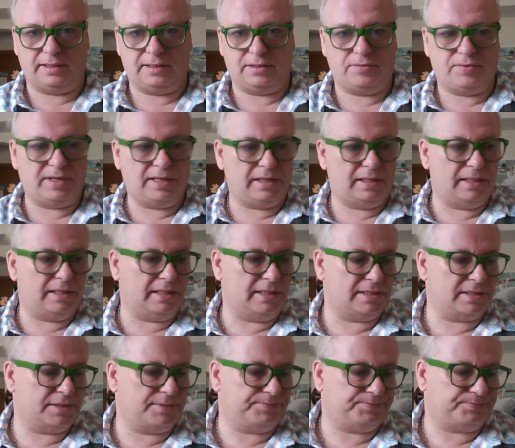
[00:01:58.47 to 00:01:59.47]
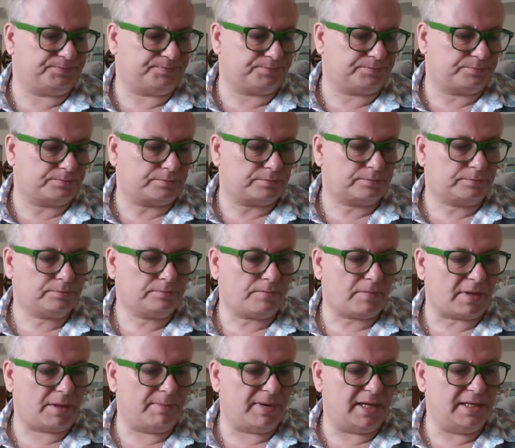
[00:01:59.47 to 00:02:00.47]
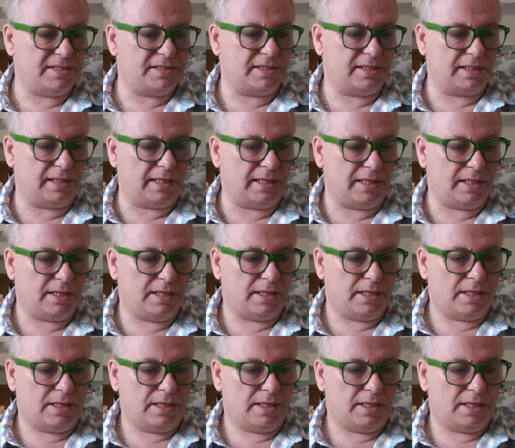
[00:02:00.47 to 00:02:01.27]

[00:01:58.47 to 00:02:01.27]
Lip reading: And the riddle is basically